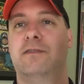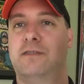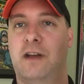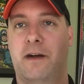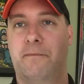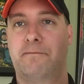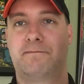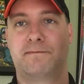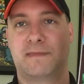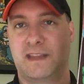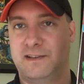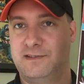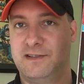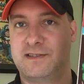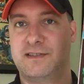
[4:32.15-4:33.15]
No,
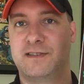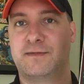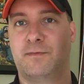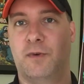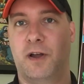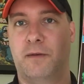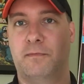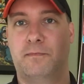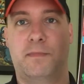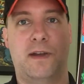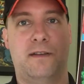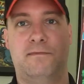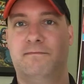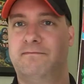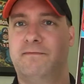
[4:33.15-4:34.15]
just this one.
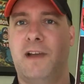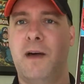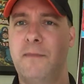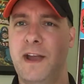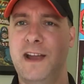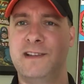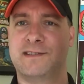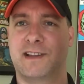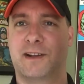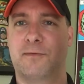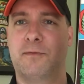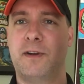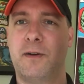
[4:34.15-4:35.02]
But amazing.